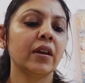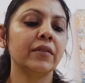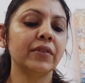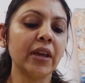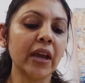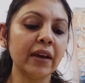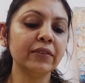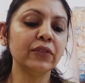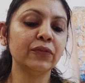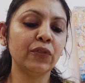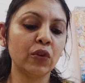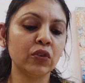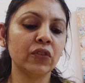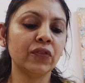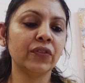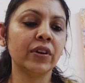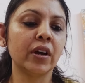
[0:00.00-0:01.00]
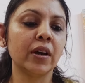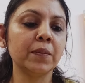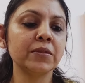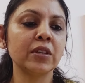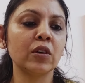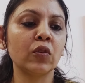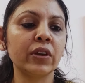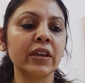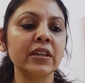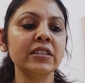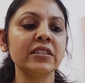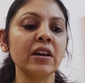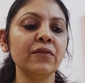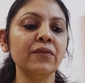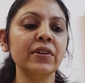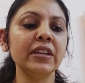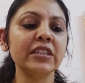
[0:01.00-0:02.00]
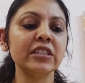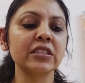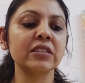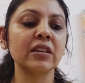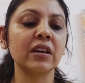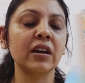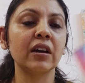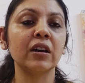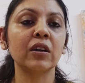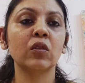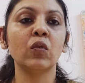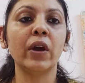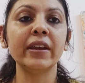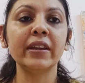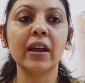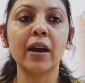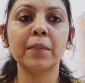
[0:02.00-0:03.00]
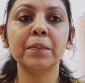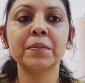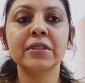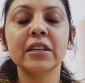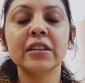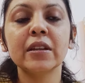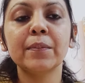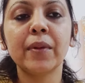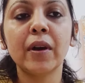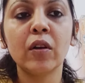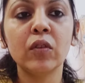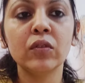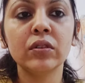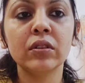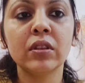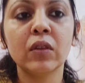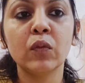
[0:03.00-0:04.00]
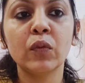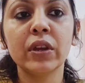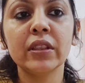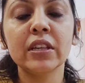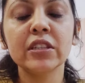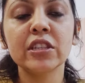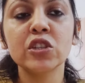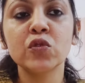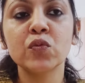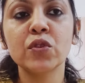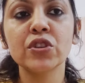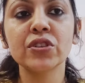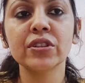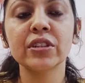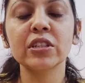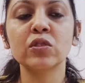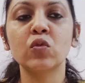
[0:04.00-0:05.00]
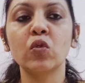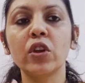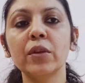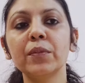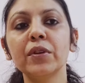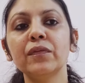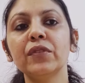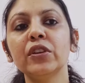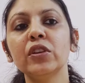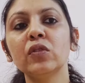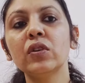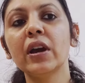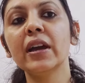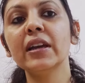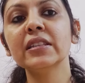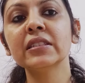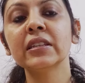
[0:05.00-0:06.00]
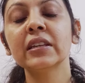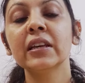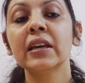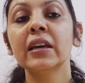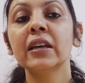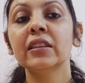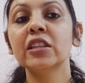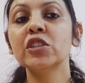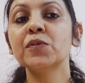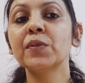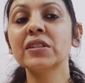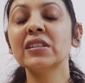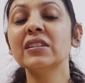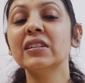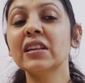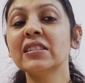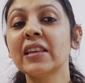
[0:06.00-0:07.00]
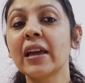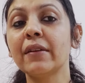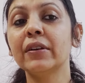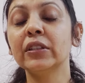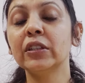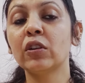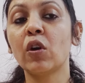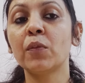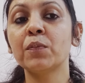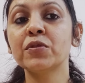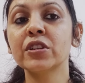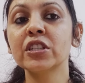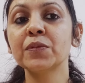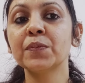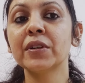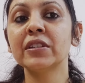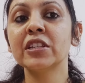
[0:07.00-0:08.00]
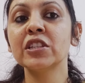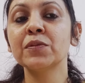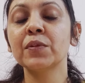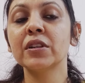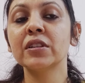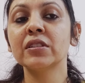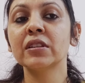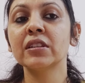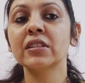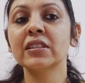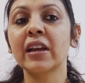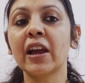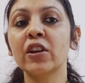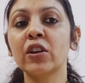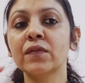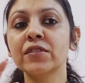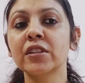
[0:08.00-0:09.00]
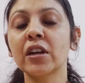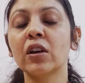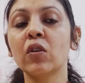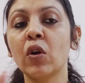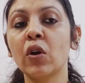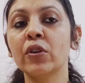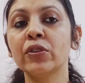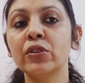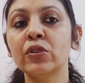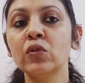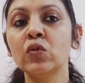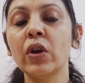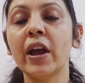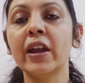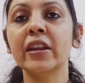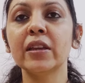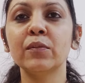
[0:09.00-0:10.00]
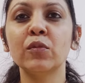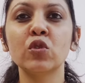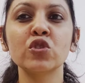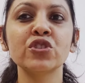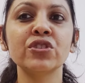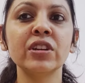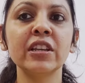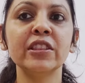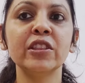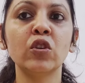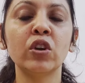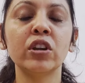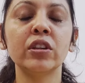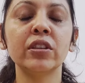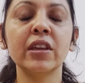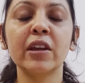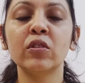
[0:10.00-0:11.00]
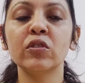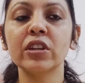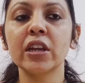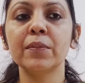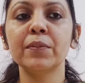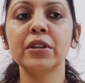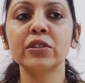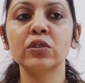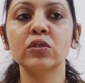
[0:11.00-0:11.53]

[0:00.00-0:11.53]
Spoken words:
we have the Four of Cups. Okay, someone is quite upset about the way the situation is going between you guys. This person does have other options, but this person is kind of stuck on you, and emotionally they're not able